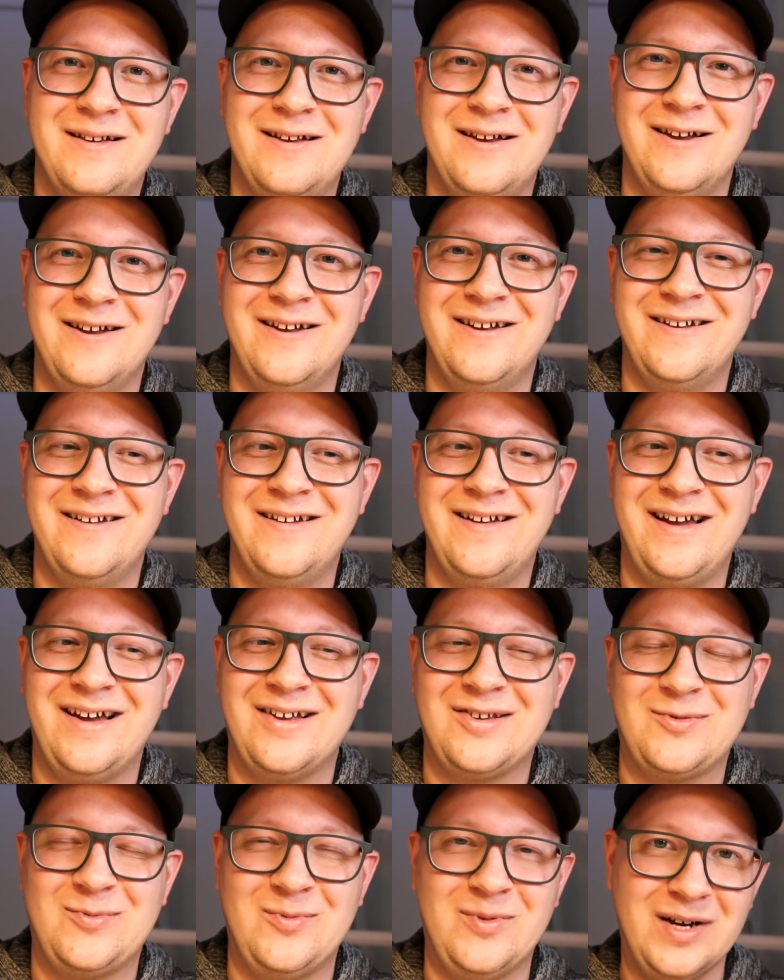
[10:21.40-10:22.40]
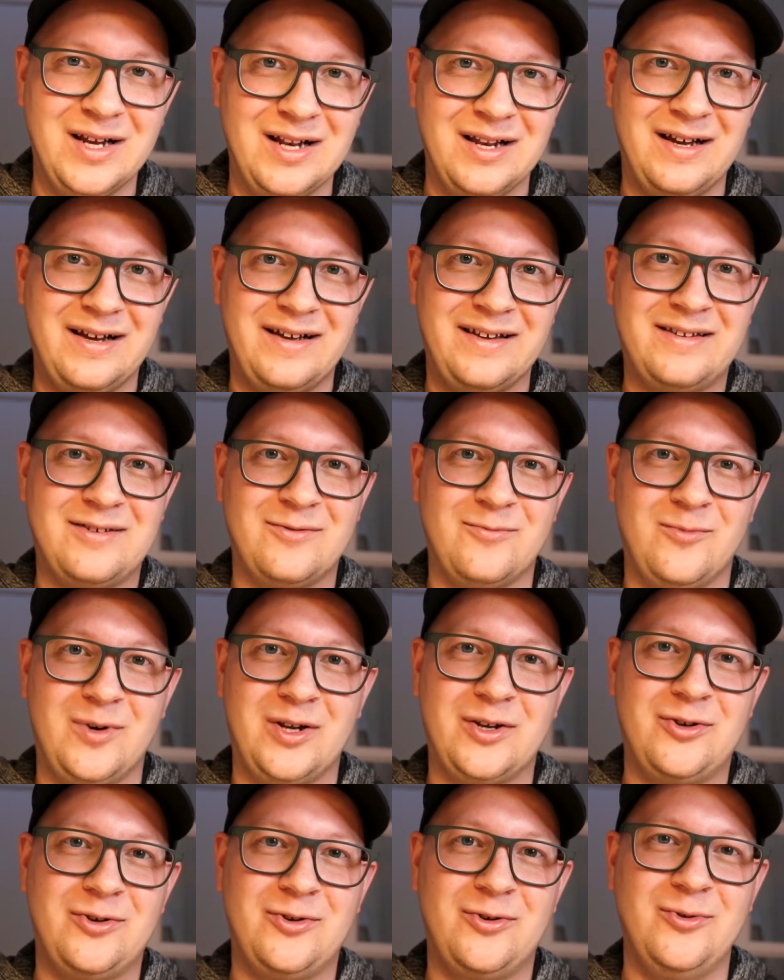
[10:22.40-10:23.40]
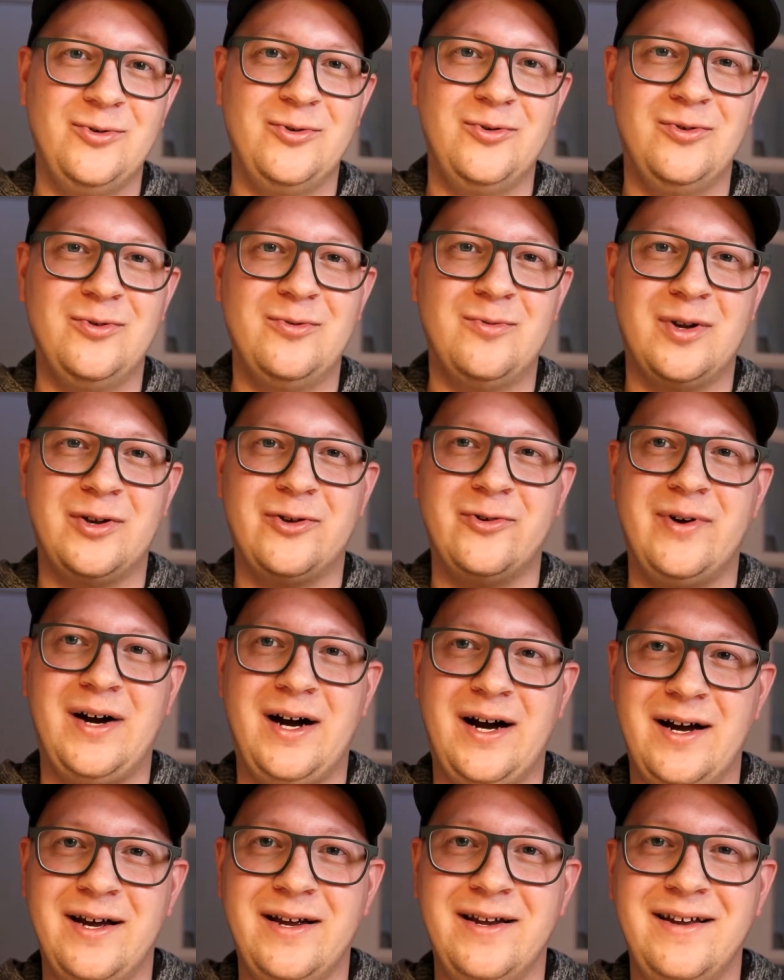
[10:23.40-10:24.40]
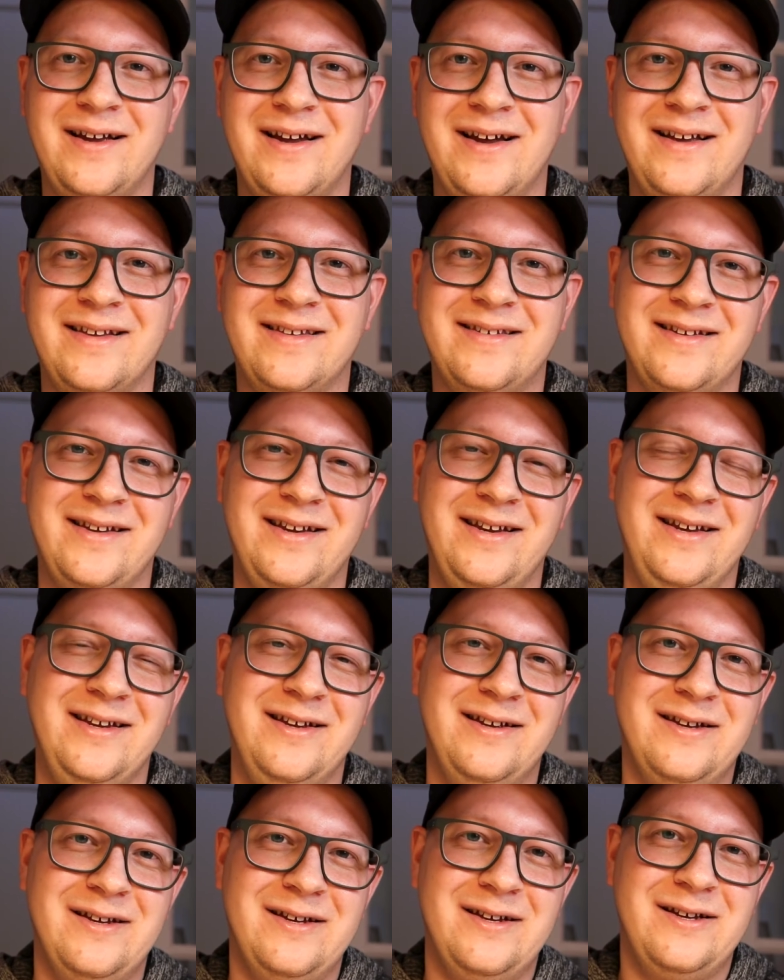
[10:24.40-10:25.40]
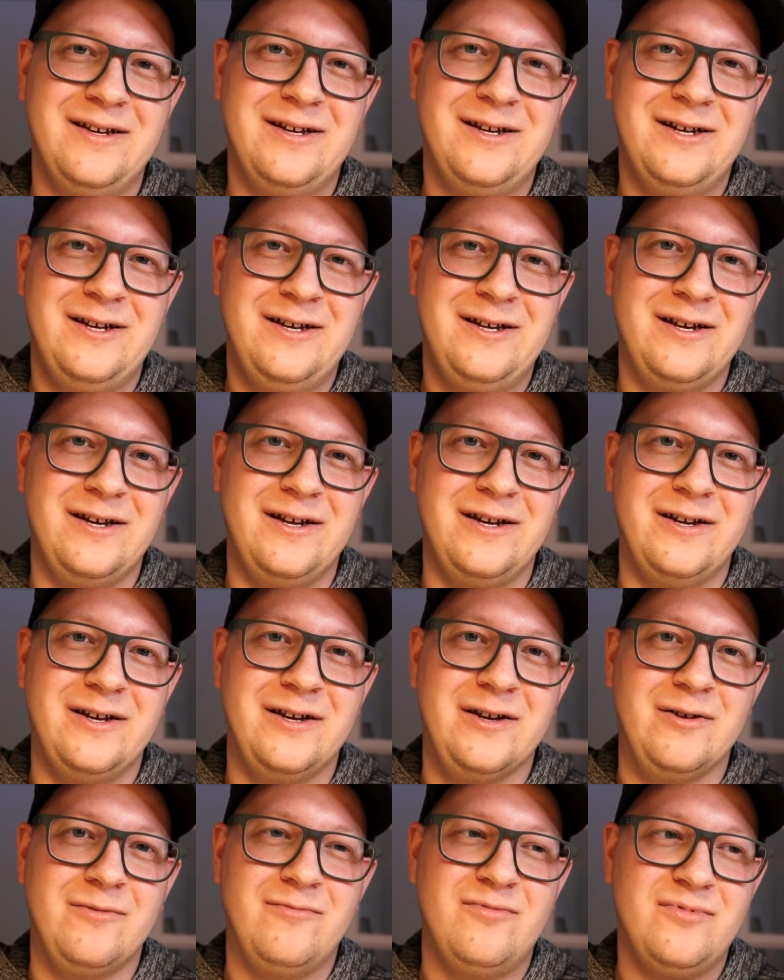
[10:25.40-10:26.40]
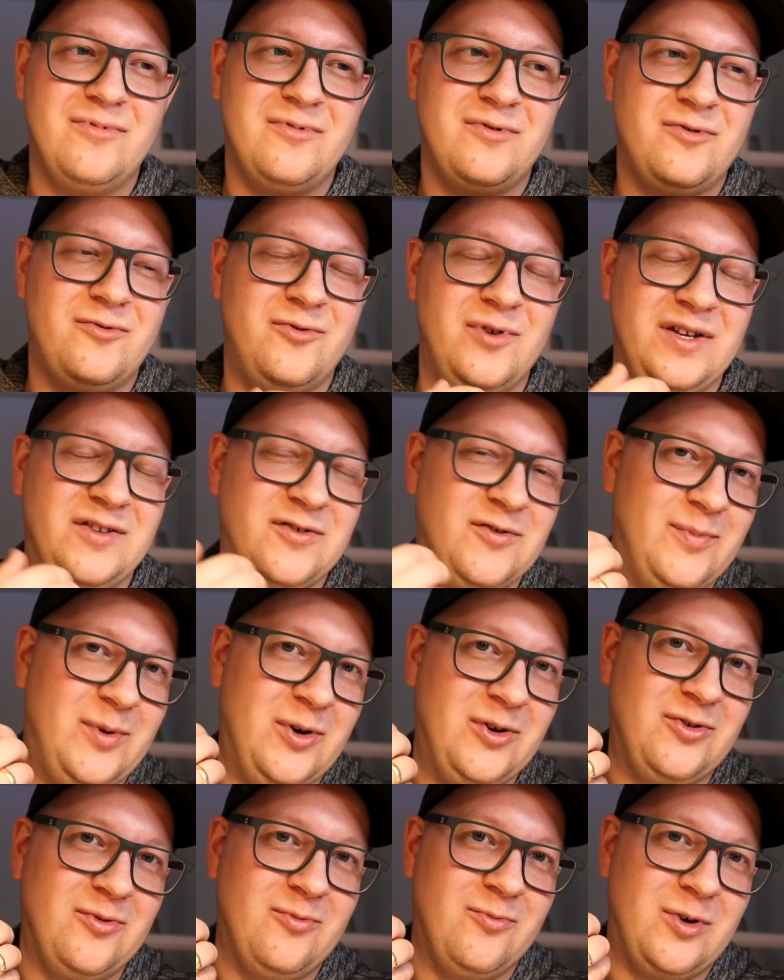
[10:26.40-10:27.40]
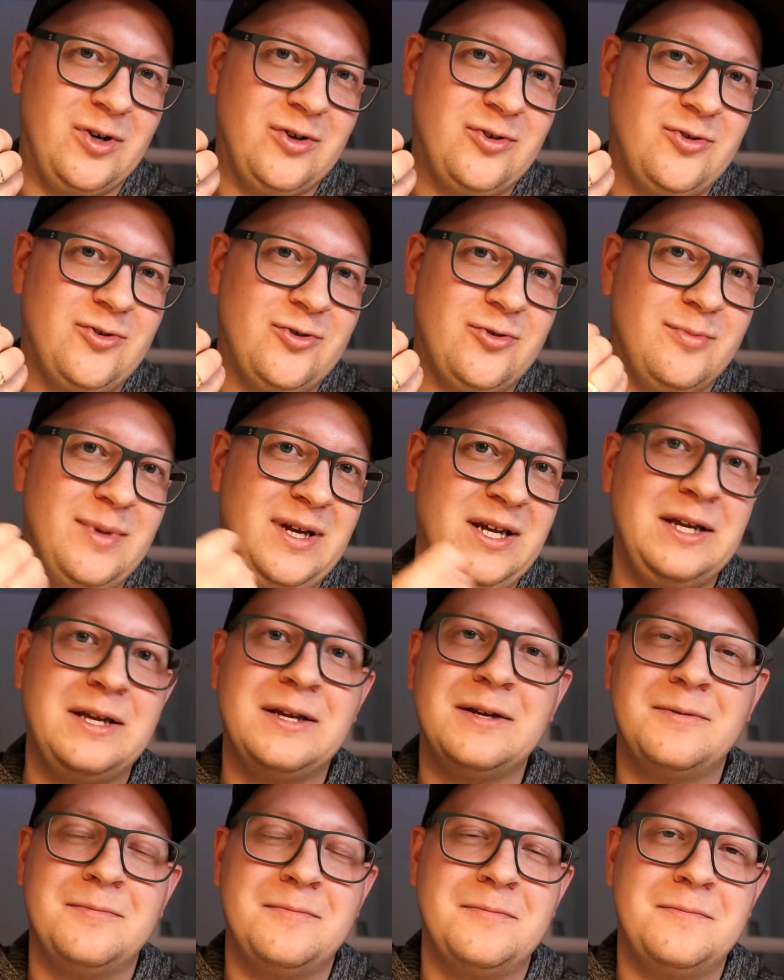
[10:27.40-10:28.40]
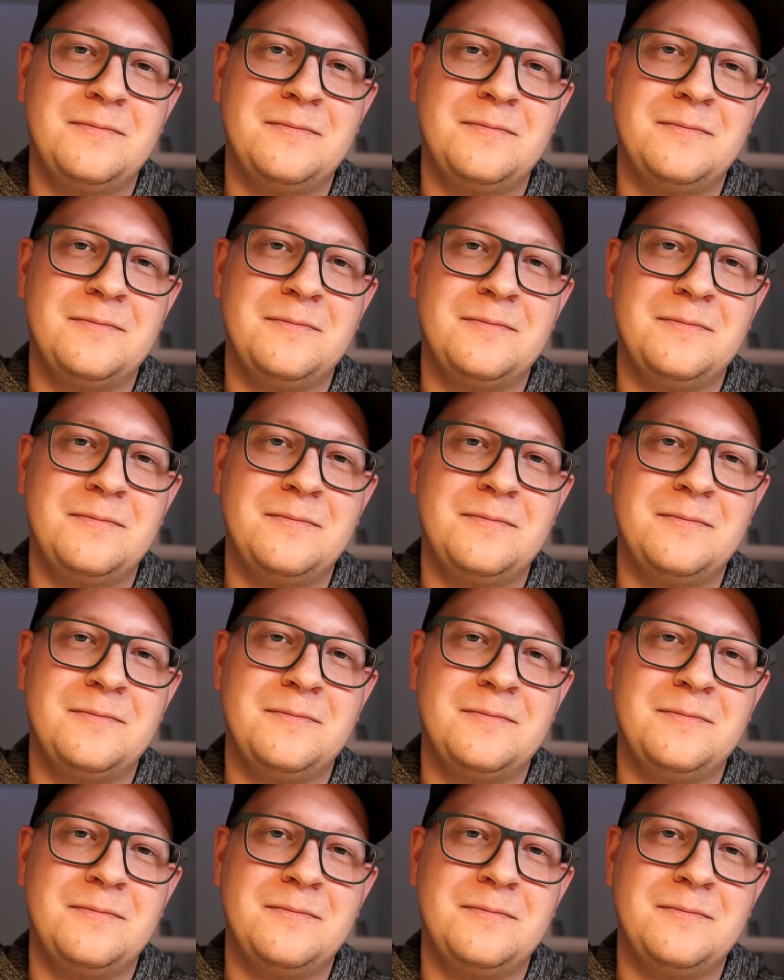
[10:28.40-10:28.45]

As well as what do I as a creative person want to make?